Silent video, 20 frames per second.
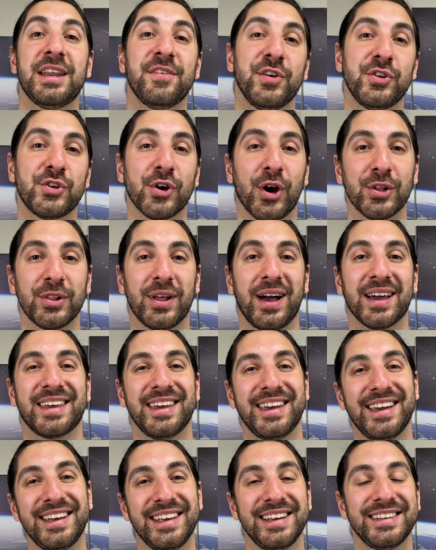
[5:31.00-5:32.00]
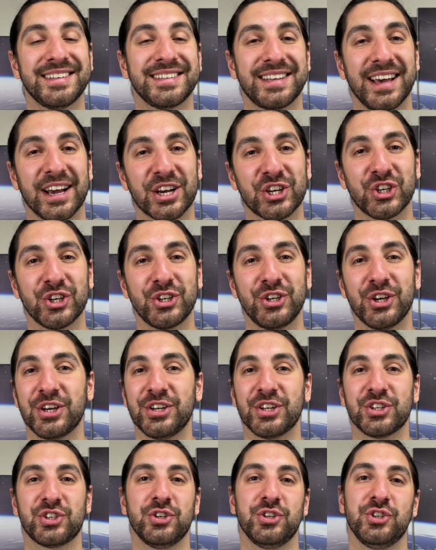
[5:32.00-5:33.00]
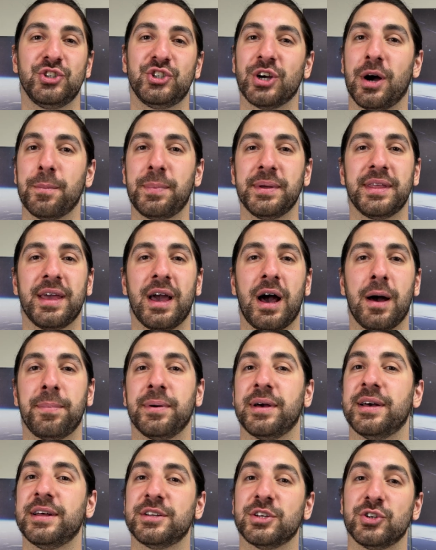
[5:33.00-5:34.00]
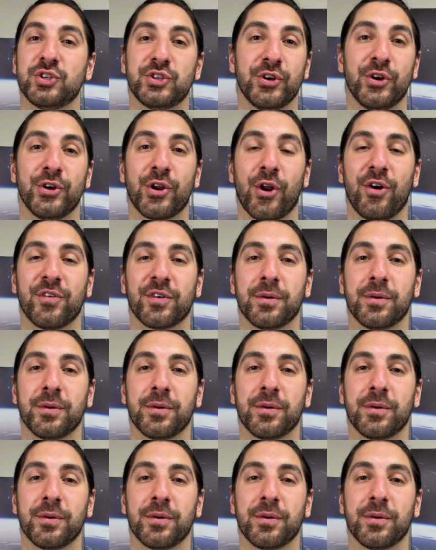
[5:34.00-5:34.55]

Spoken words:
if you don't like in-ear detection, you can just jump in the app and turn it off